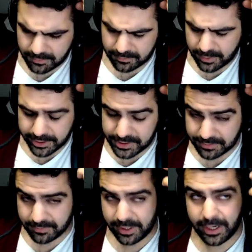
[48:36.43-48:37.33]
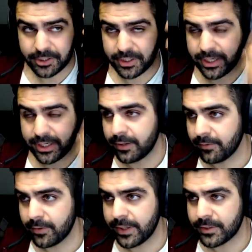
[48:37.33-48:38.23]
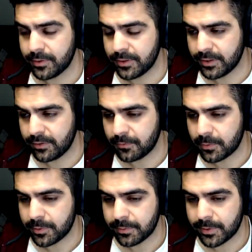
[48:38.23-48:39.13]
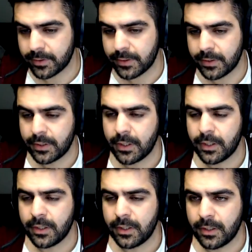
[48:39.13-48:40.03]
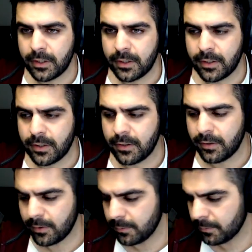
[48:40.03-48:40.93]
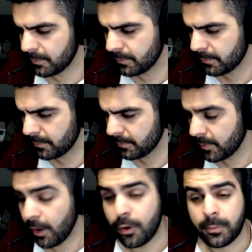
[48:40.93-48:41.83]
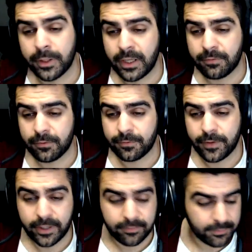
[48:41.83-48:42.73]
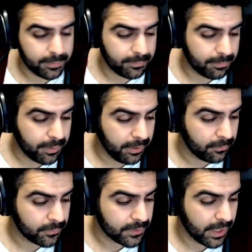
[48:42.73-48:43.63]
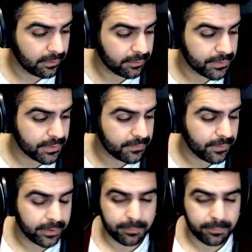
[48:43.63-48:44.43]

I actually can't think of the last one that did it for me, but my KFON 5, the pin got loose as fuck.